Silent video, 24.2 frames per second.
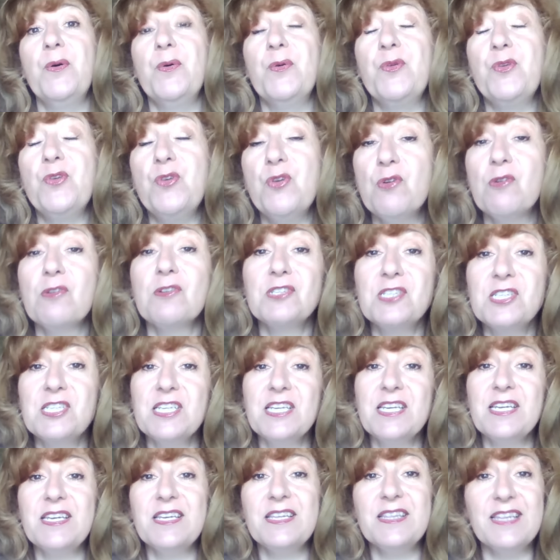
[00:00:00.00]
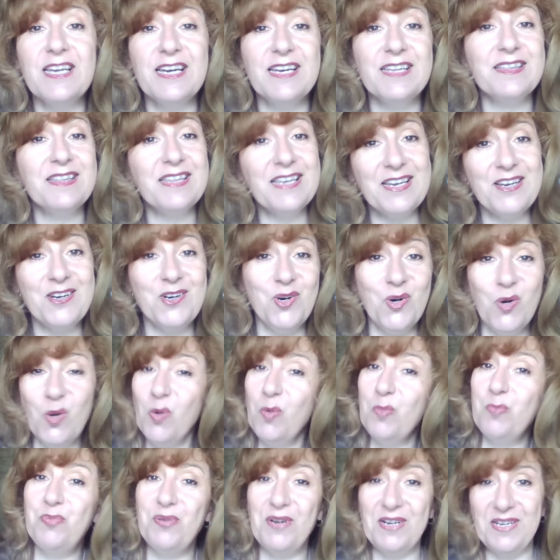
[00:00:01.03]
you'll see that they
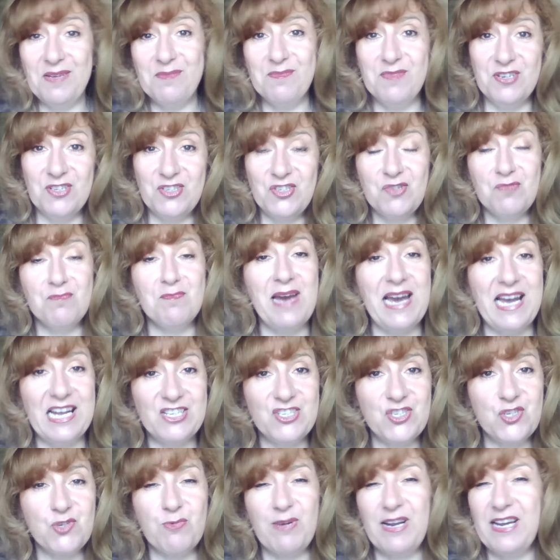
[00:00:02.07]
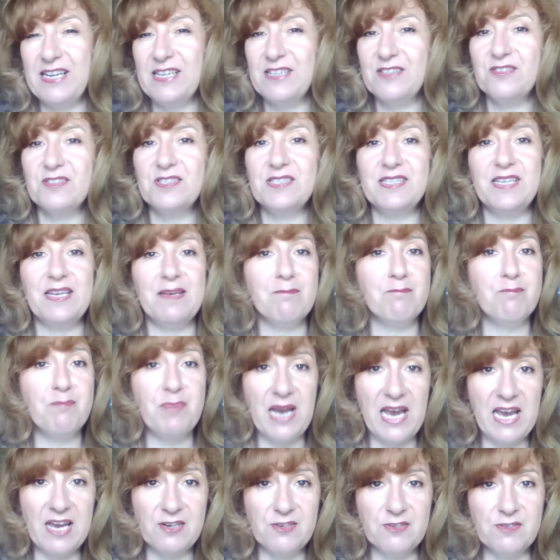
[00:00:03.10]
all pretty much match, right? The same
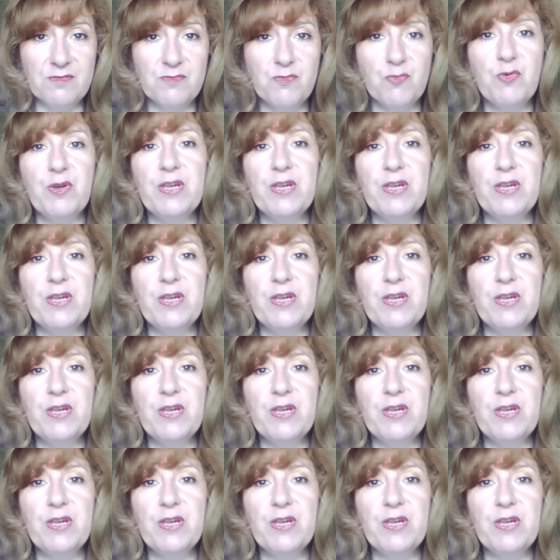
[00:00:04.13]
pattern.